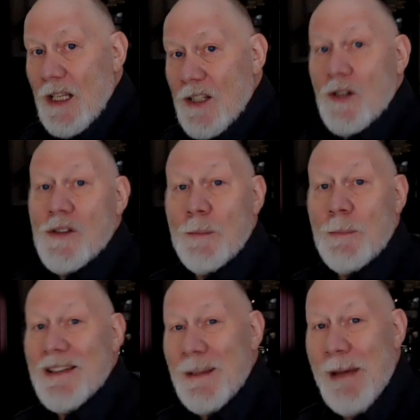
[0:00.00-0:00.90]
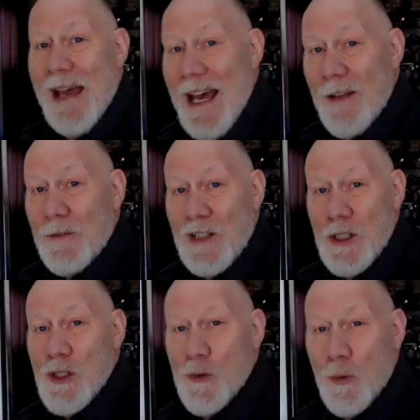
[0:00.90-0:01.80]
It's also about the path of
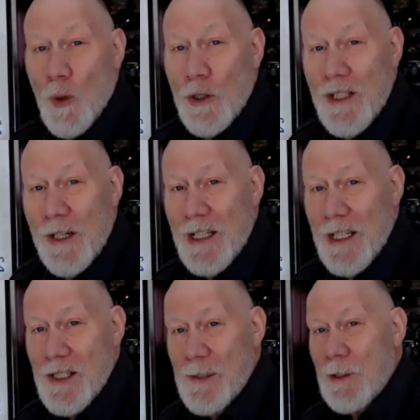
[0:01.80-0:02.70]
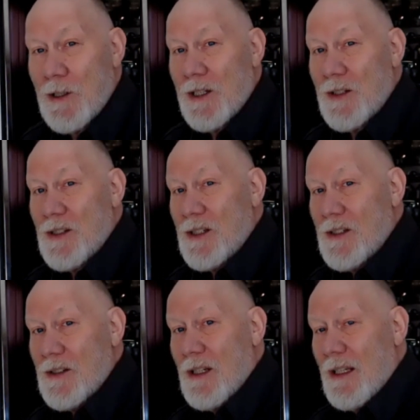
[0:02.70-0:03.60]
extraordinary
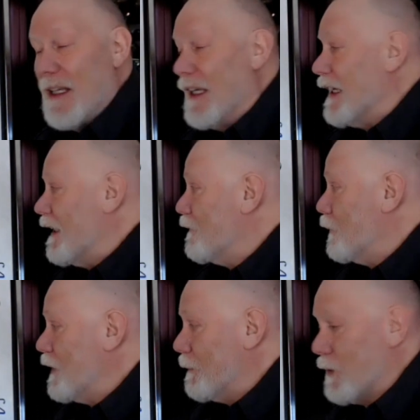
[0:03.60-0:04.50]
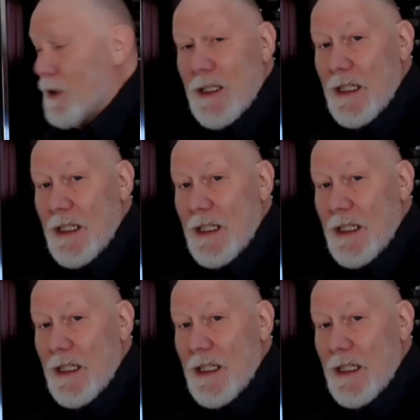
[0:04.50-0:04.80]
experiences if we put